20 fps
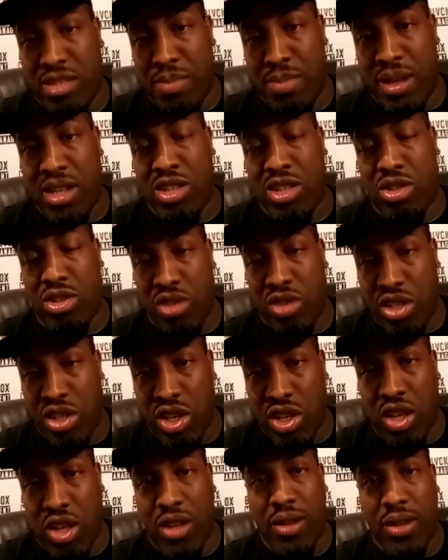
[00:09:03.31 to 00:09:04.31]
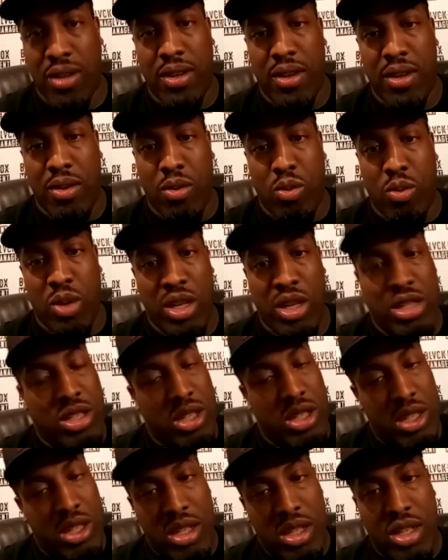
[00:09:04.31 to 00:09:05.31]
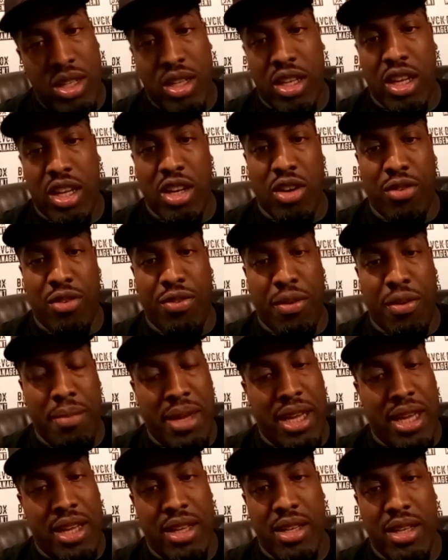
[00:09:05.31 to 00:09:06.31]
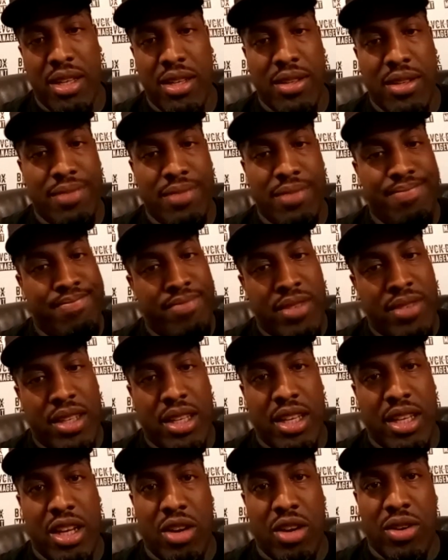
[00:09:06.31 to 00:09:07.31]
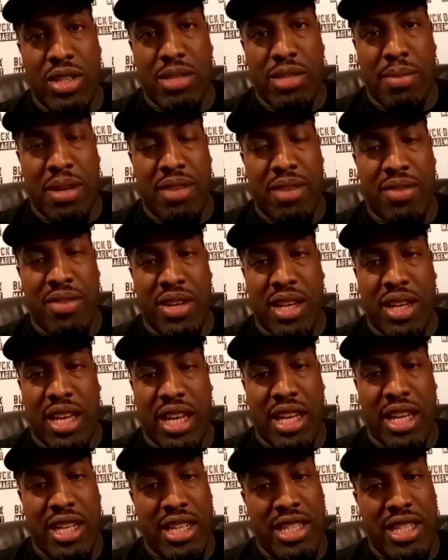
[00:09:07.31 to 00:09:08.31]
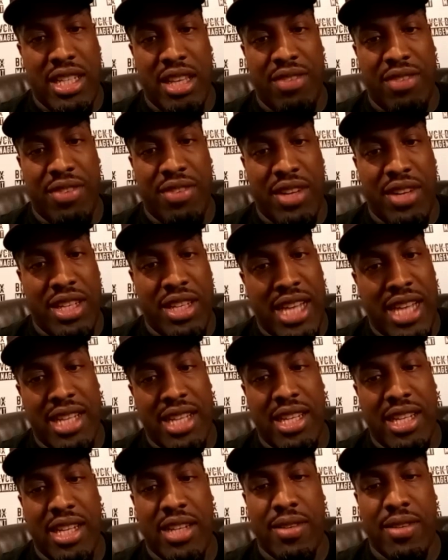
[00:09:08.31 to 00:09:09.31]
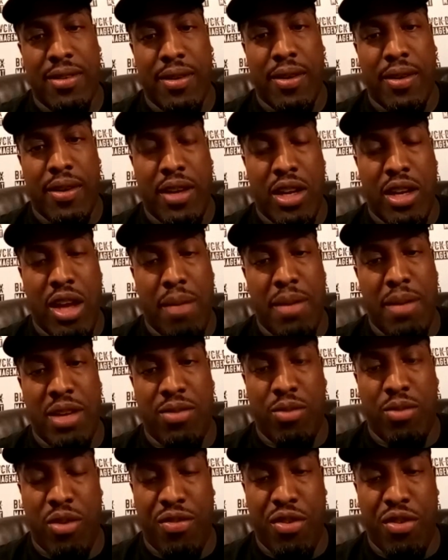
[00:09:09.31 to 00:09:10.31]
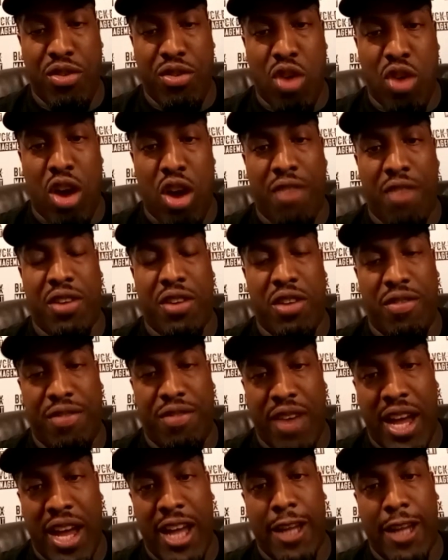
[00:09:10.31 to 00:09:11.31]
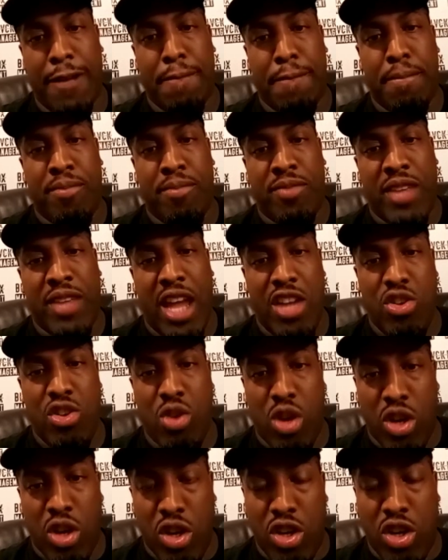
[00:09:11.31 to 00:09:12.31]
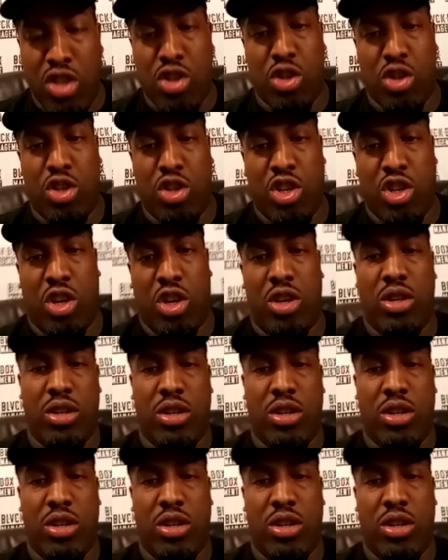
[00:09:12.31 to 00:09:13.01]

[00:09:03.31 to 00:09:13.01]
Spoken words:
mandatory shot, which, for me, is a bit of a kick in the teeth, and it's saddening. You know what I mean? If you grow up and you fight and you earn your shot,